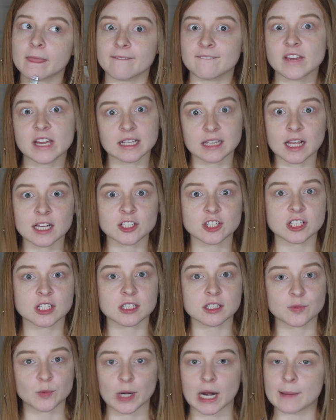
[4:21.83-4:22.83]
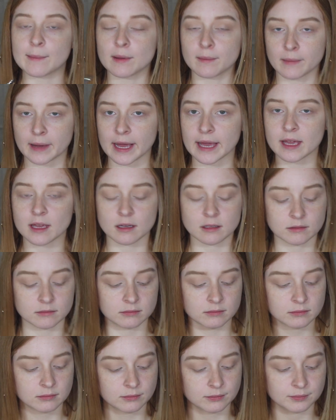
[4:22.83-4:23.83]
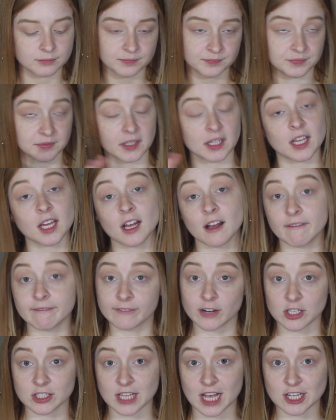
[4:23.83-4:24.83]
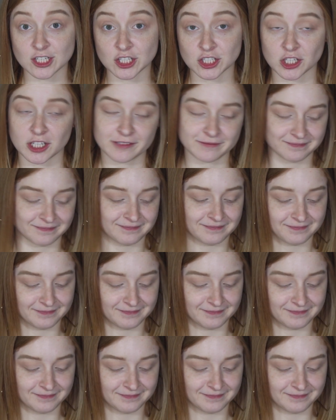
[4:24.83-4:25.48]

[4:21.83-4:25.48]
fake lashes when I put my false lashes on.